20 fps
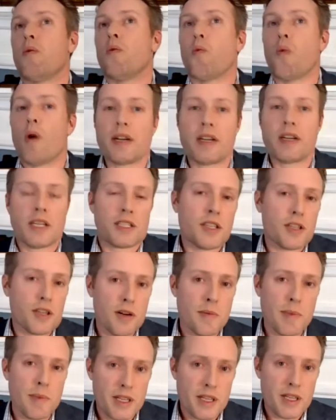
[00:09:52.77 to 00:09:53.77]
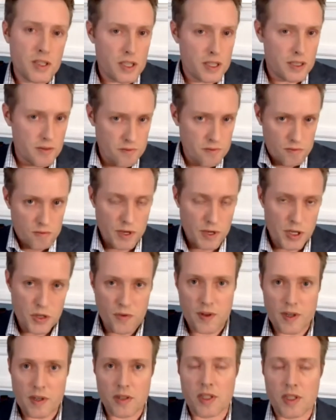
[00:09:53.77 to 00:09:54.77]
one determines, and
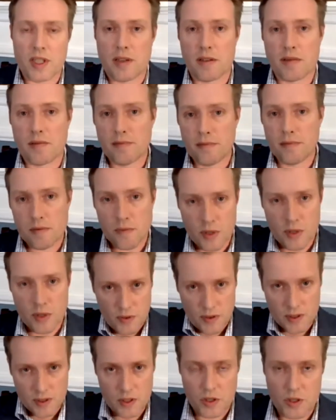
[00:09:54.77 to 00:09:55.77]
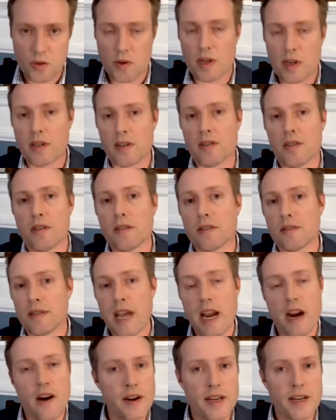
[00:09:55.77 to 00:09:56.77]
Ridgefield's in the Ridgefield Historical and
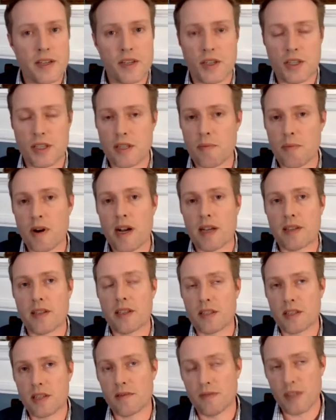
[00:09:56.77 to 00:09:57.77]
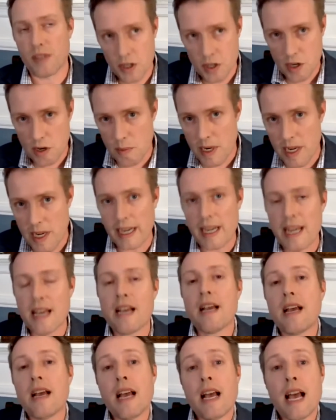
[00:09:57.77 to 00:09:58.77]
Heritage is in the process of determining
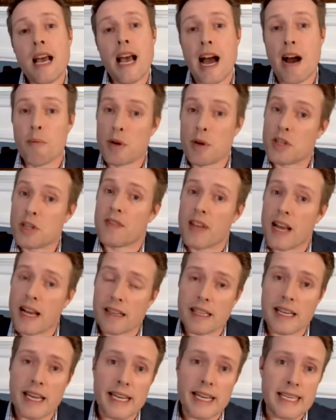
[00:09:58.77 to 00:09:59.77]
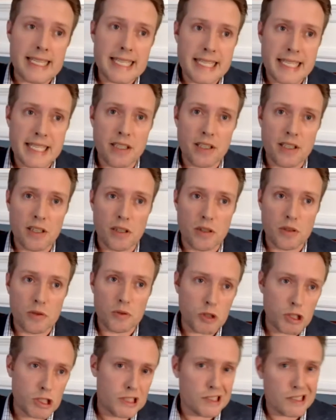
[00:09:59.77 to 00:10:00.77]
how much of that land is
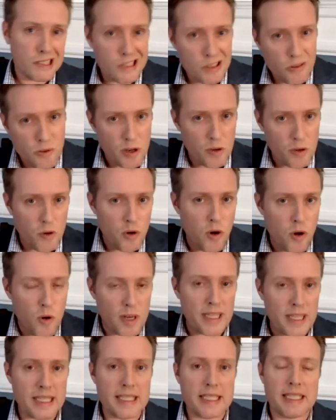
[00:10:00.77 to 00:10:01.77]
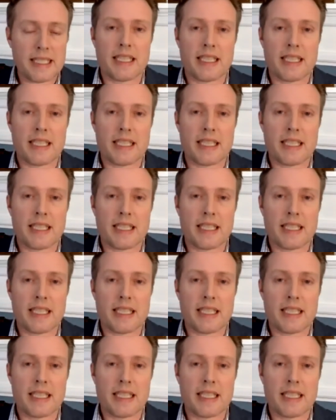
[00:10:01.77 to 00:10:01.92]
still quote unquote in,